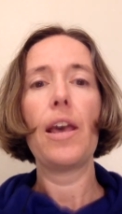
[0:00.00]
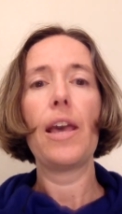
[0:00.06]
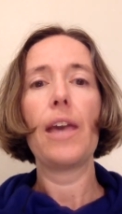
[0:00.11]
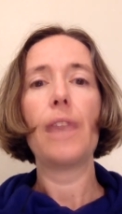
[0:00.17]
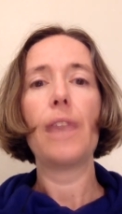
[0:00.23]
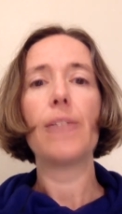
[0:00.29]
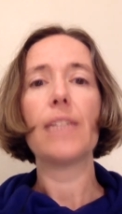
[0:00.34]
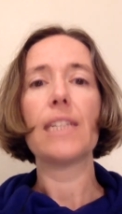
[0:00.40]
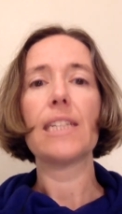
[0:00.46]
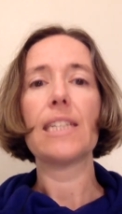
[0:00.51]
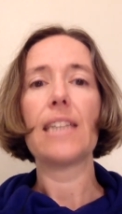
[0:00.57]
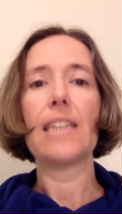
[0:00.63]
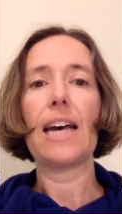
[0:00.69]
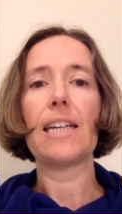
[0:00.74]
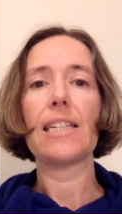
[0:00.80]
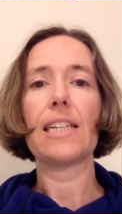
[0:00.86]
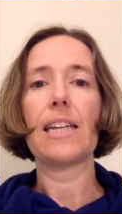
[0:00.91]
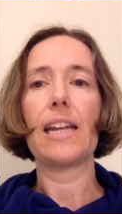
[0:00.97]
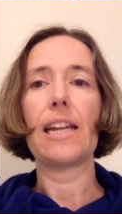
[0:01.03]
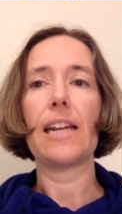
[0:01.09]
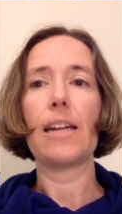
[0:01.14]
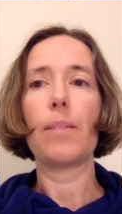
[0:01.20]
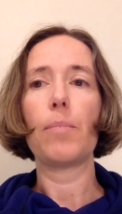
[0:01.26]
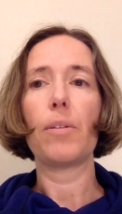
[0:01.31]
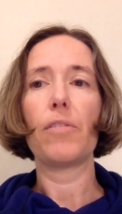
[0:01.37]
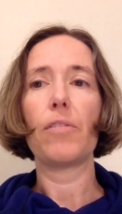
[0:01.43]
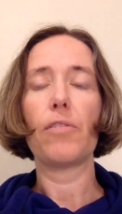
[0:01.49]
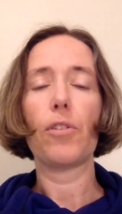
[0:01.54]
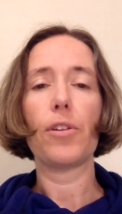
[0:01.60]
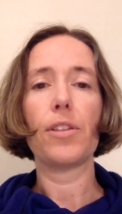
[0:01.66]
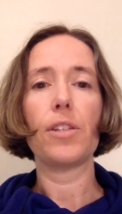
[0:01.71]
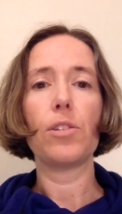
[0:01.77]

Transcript: he was assassinated before the